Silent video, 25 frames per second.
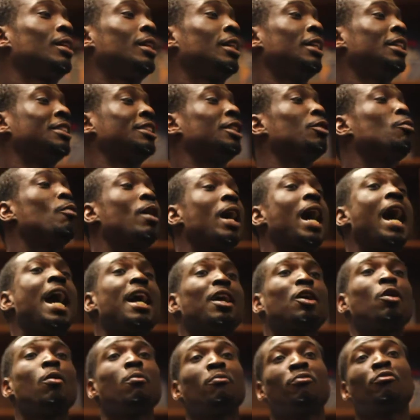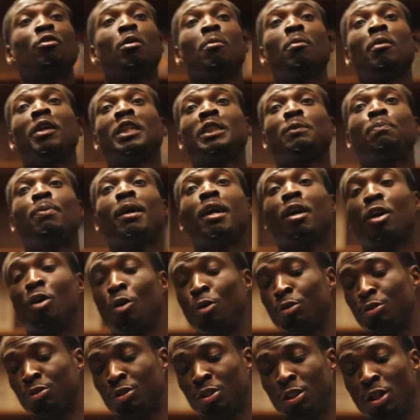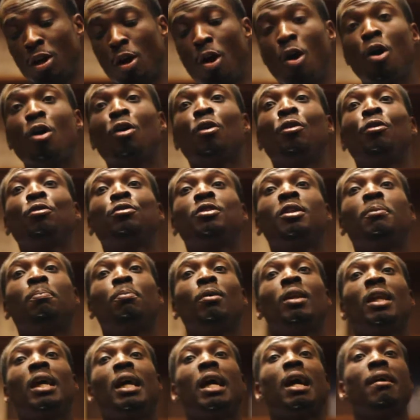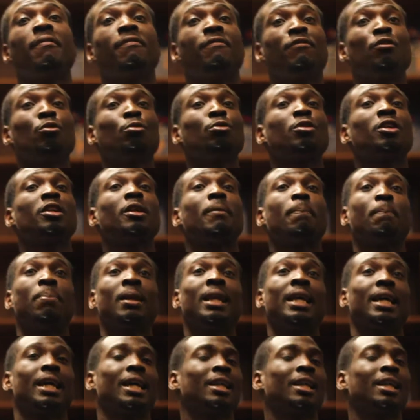See, where I come from, respect goes to the oil, the bullet, and food on the plate.